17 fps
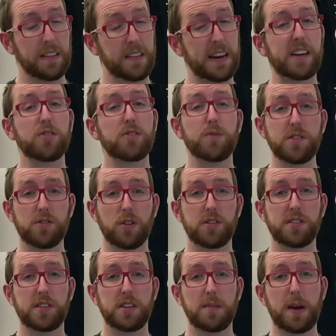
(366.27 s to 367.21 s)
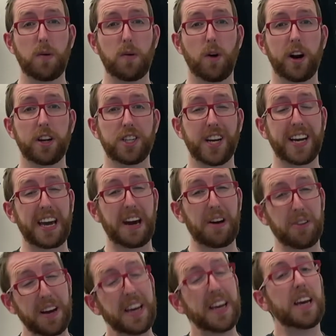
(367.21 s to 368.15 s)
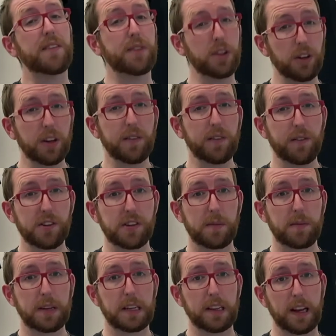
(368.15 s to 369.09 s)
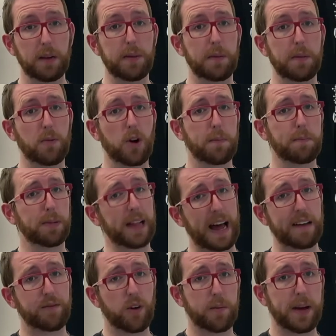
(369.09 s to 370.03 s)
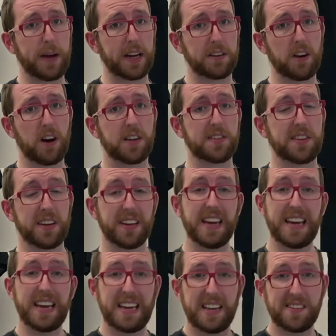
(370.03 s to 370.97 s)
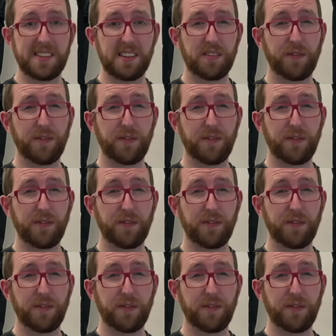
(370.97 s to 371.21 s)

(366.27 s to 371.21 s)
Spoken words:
The next resource that you may want to check out, if you're looking for something a little bit more platform agnostic, is